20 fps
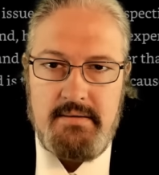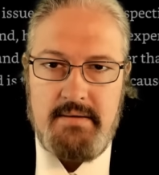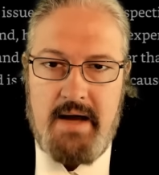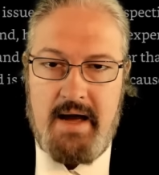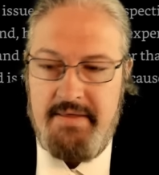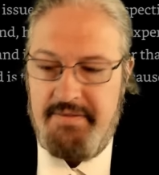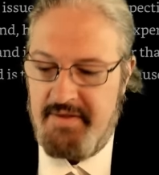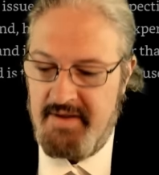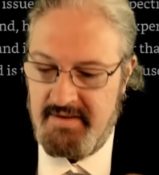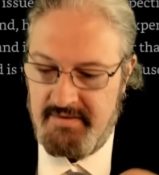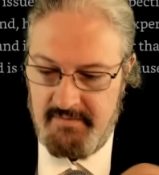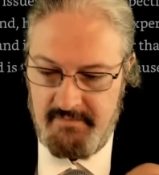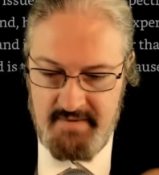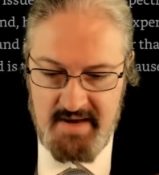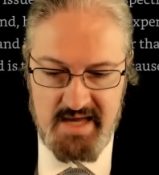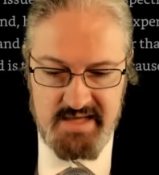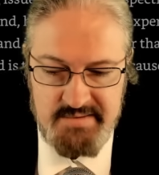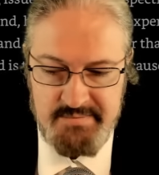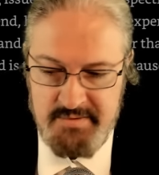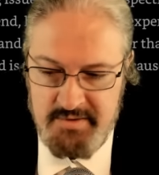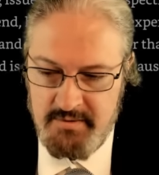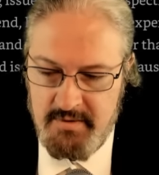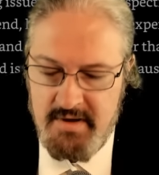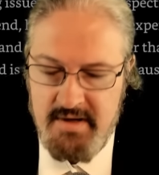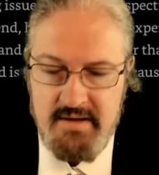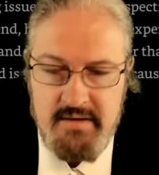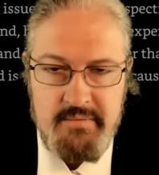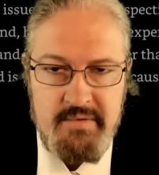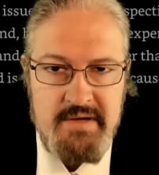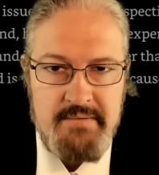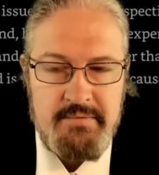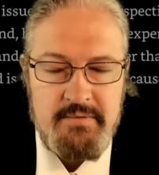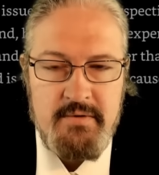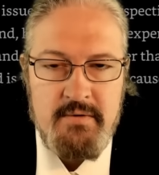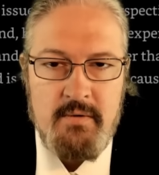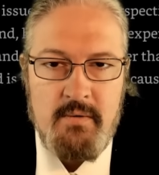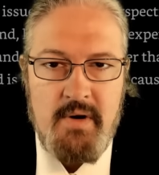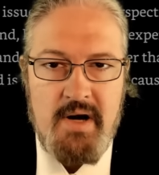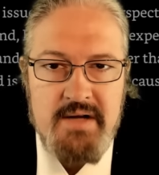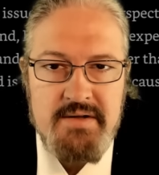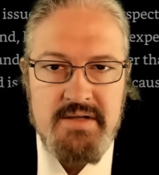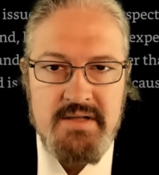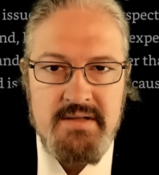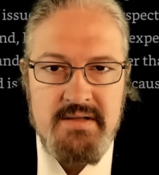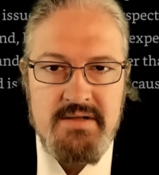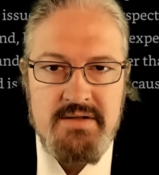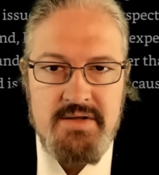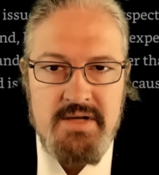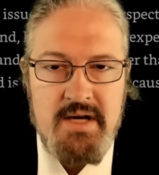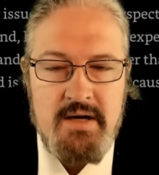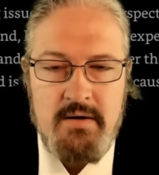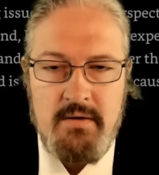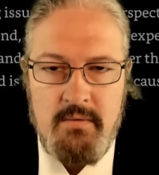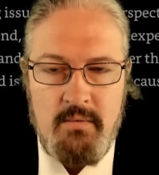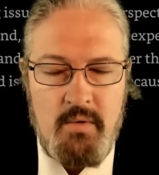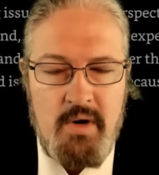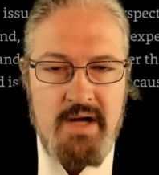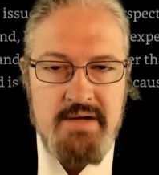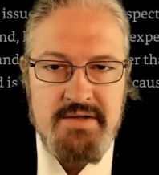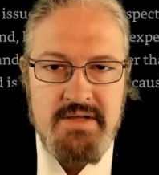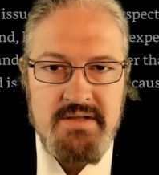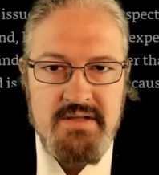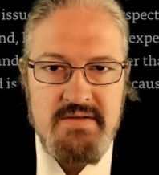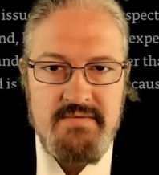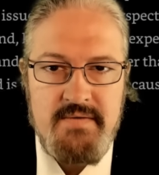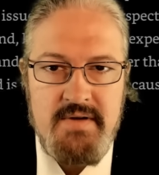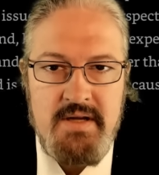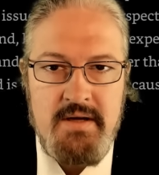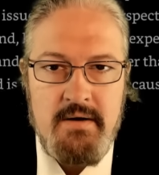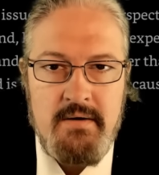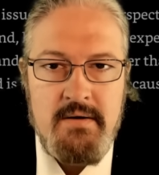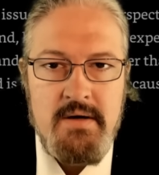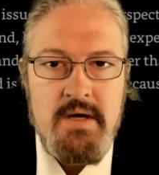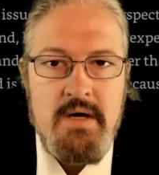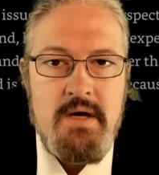think the vast majority of the people who are watching this channel and watching this video,